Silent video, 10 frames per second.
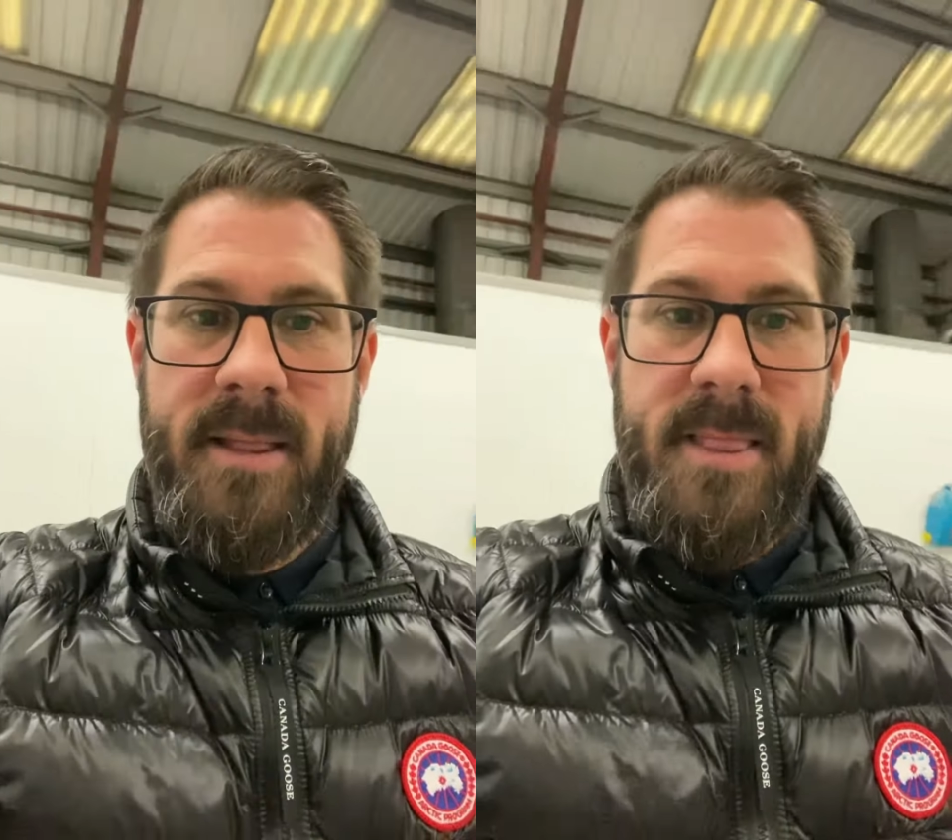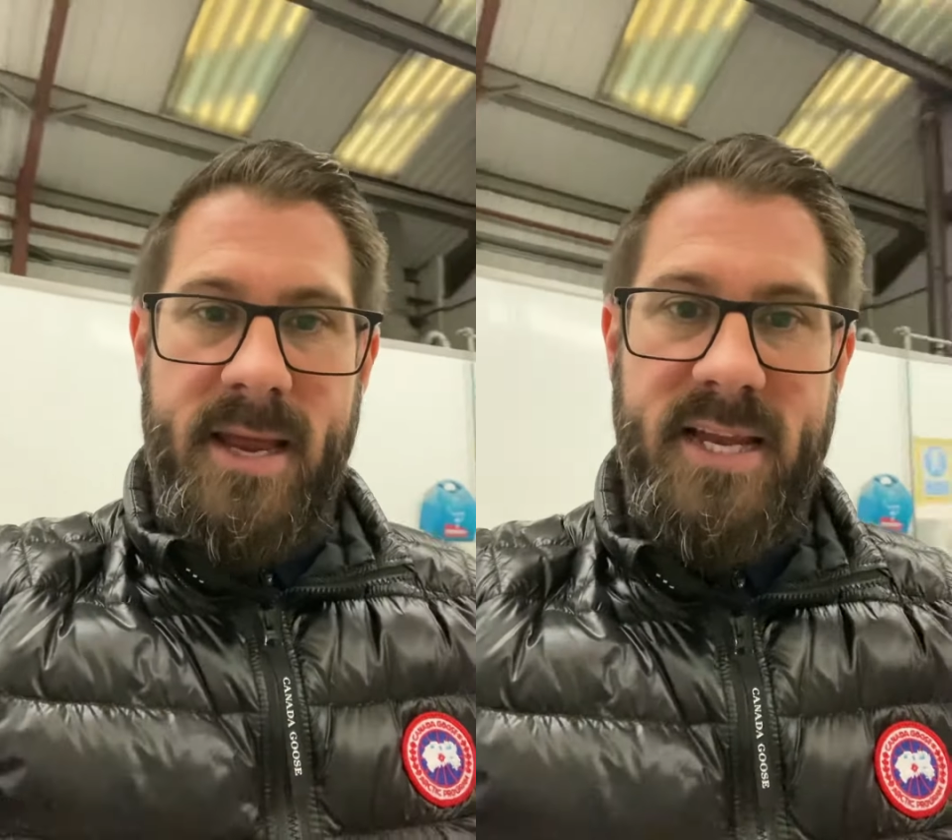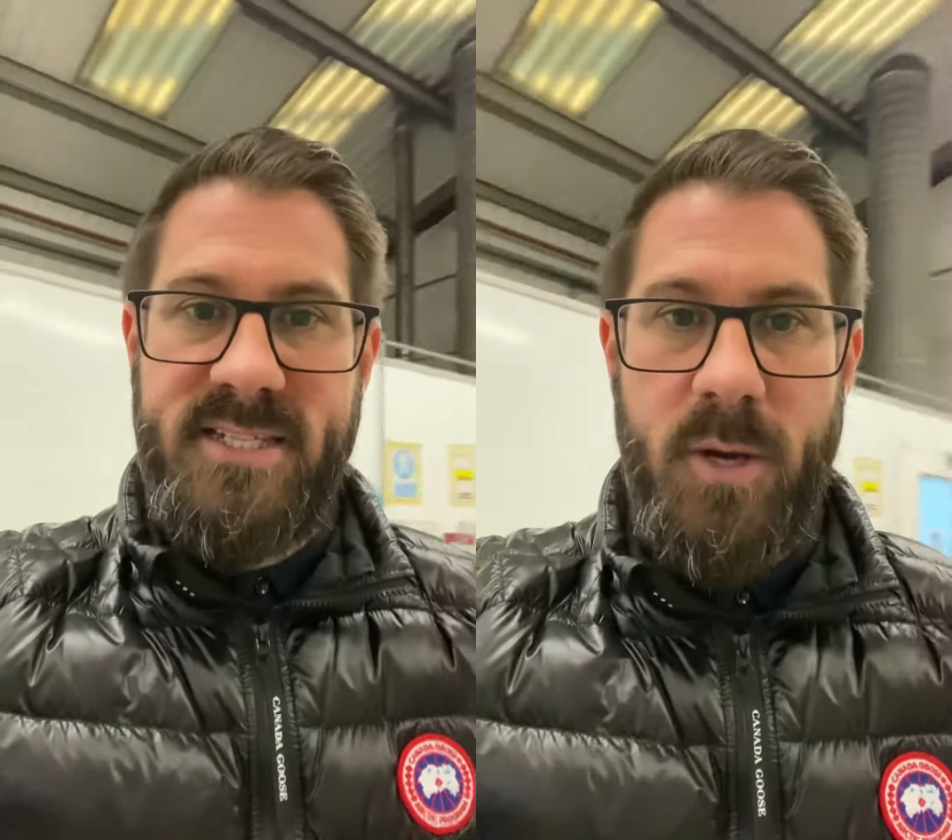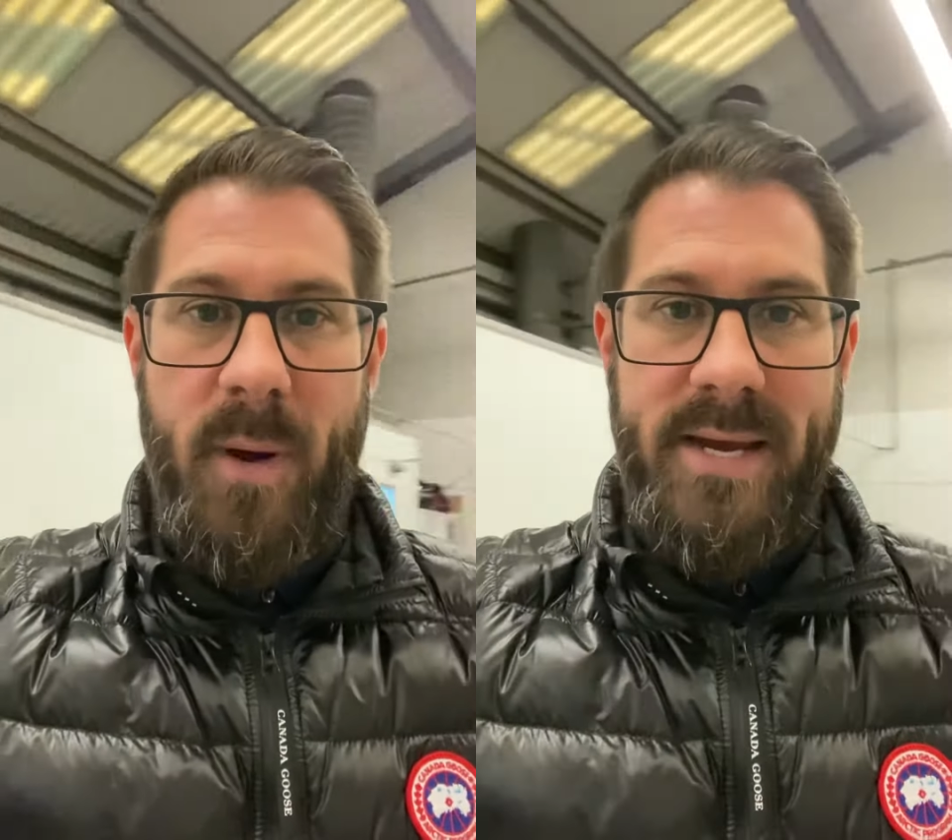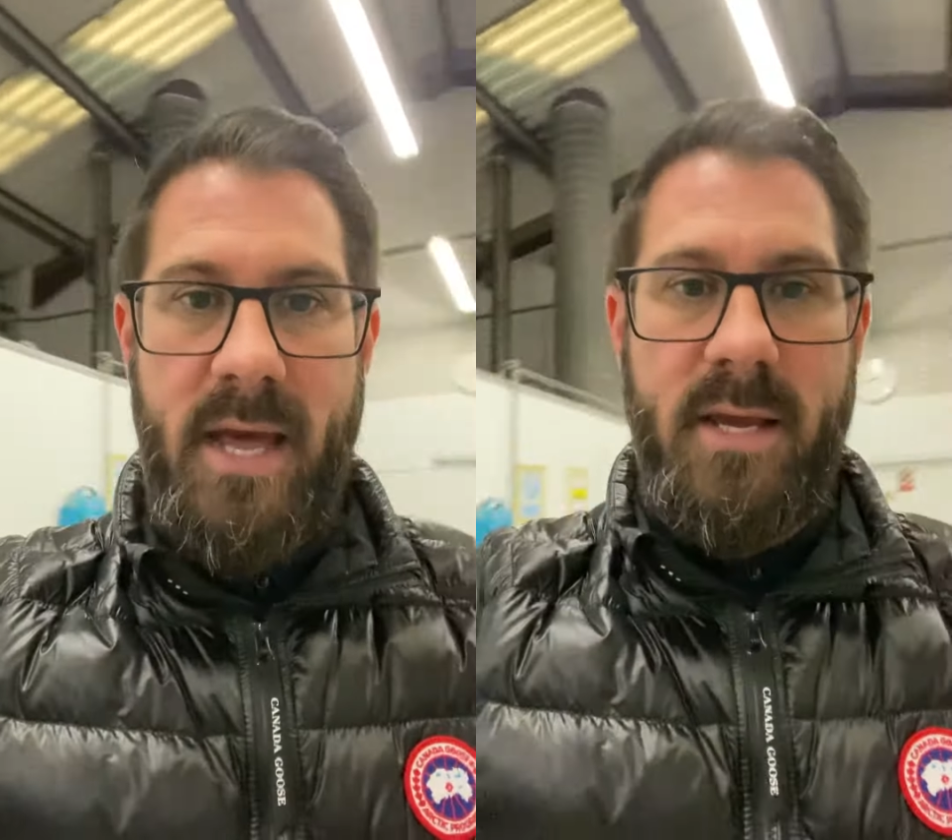and they still
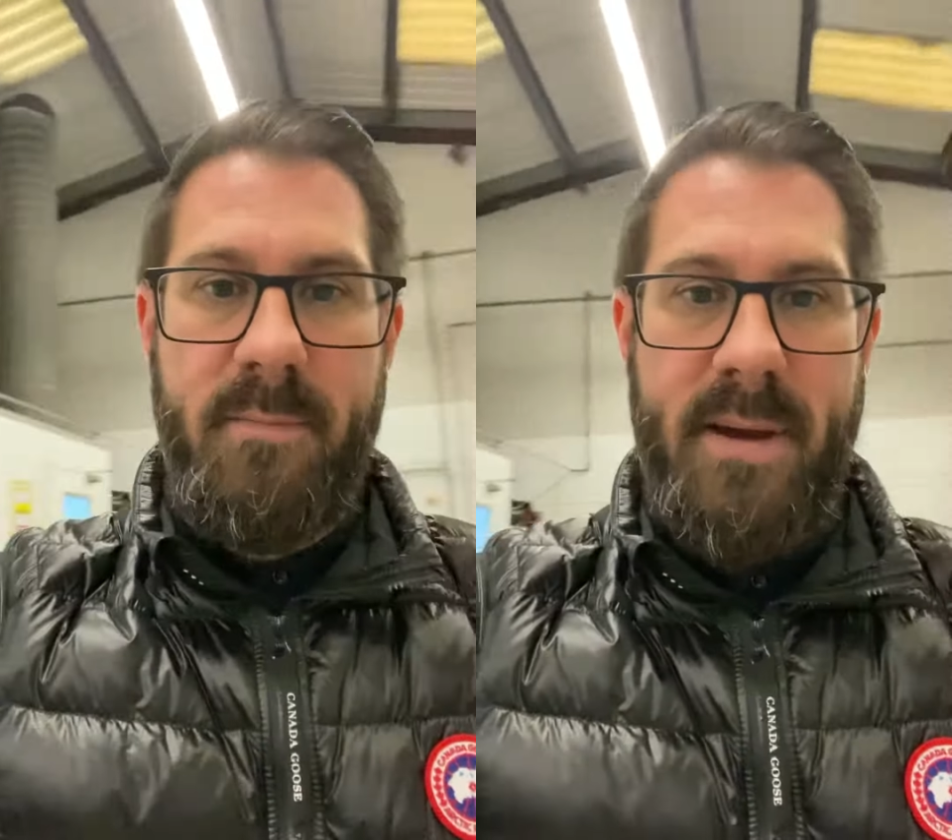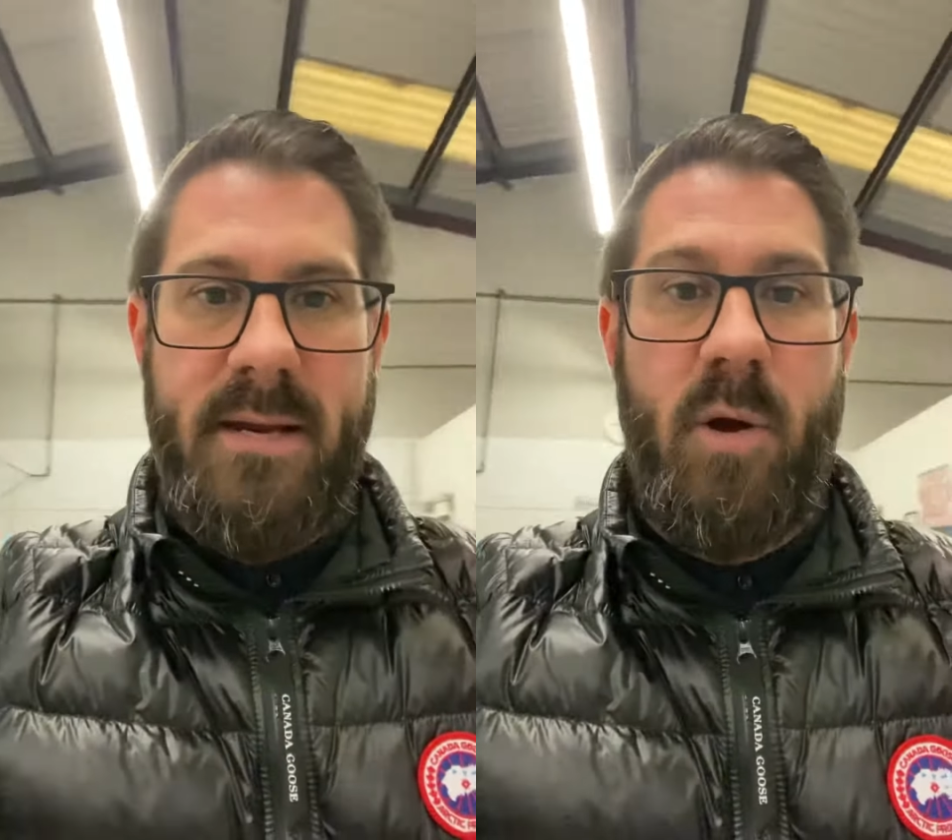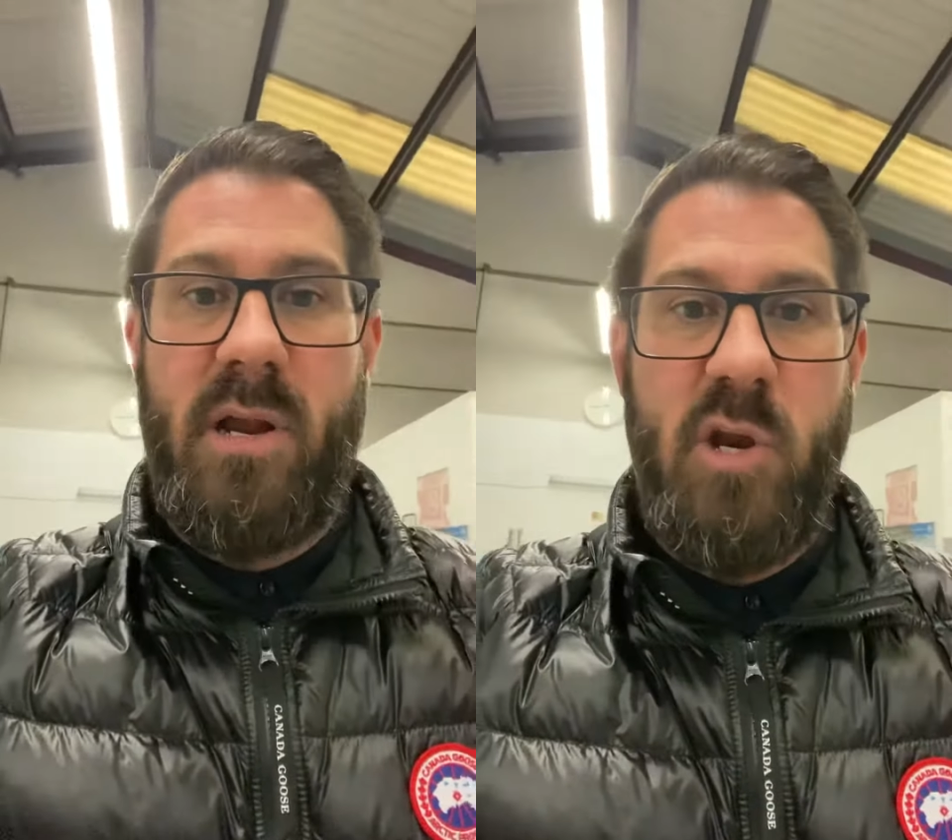ain't making, like,